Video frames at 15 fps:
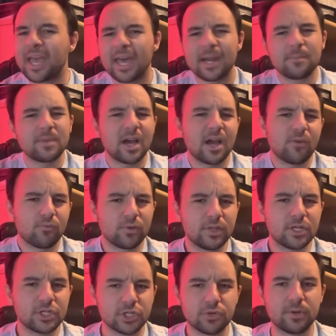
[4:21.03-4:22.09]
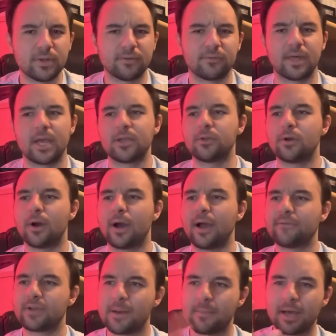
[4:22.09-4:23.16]
And I'm not really shooting for that. You know,
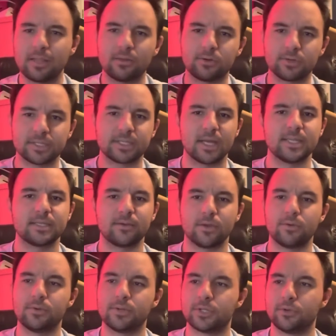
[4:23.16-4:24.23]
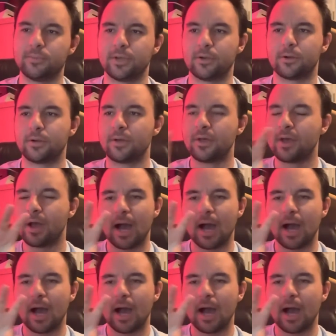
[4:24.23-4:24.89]
I've got my little slice of YouTube here.